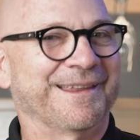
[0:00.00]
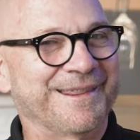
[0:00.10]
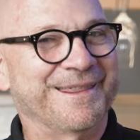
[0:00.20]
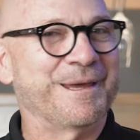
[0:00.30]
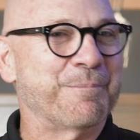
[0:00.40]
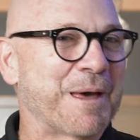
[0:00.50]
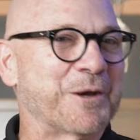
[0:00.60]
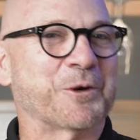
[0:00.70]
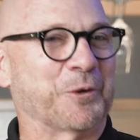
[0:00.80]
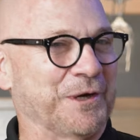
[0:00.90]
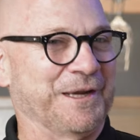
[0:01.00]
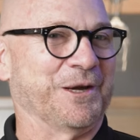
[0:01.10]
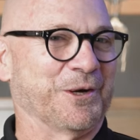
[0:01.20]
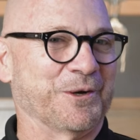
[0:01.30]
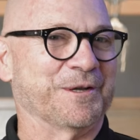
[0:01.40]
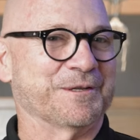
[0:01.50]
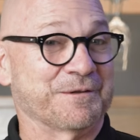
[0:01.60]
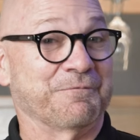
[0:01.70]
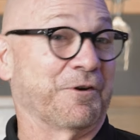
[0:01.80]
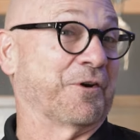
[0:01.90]
the pedigree here is
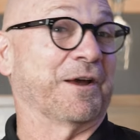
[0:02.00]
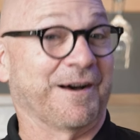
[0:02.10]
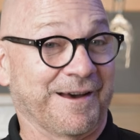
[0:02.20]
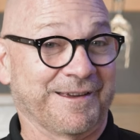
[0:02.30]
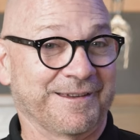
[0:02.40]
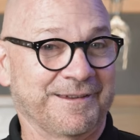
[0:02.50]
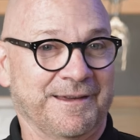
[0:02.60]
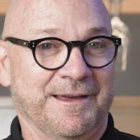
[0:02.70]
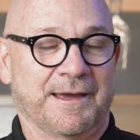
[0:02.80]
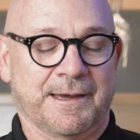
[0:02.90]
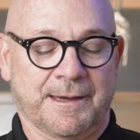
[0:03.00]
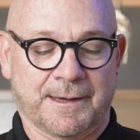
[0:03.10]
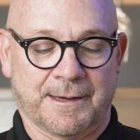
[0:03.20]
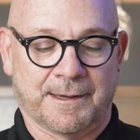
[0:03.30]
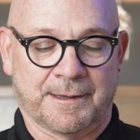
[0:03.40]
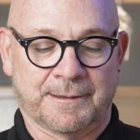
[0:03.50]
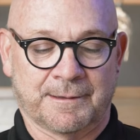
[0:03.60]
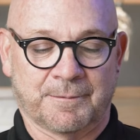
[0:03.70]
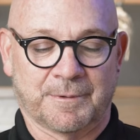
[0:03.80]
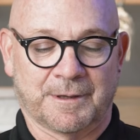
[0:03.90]
very high, and
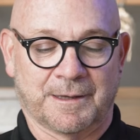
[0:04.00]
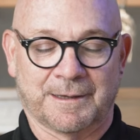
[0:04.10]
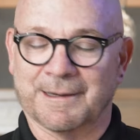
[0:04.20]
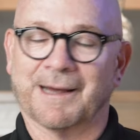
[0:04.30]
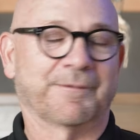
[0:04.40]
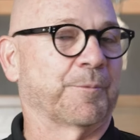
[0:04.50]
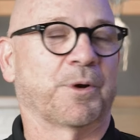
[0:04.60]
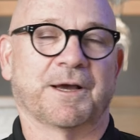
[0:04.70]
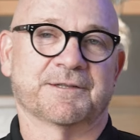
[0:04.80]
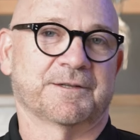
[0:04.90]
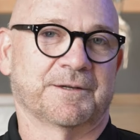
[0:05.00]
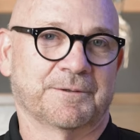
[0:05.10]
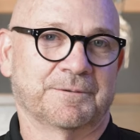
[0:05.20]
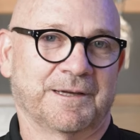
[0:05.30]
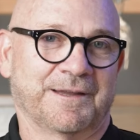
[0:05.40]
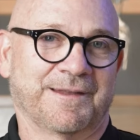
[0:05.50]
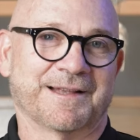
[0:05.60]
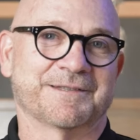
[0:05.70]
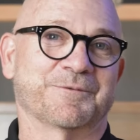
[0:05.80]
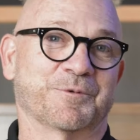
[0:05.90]
not the price though. And
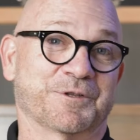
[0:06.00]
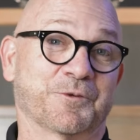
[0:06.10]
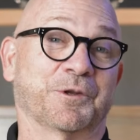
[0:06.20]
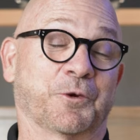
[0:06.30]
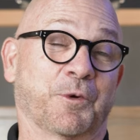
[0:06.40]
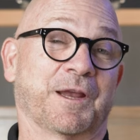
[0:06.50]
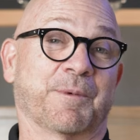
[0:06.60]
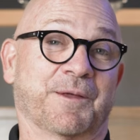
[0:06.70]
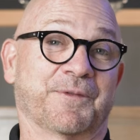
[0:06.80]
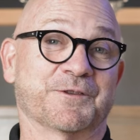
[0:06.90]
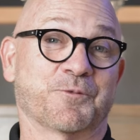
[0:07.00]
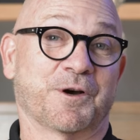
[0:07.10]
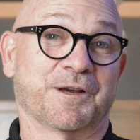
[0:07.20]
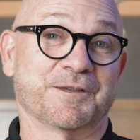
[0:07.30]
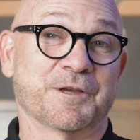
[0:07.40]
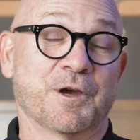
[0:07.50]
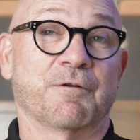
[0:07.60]
that's what's really great about these wines.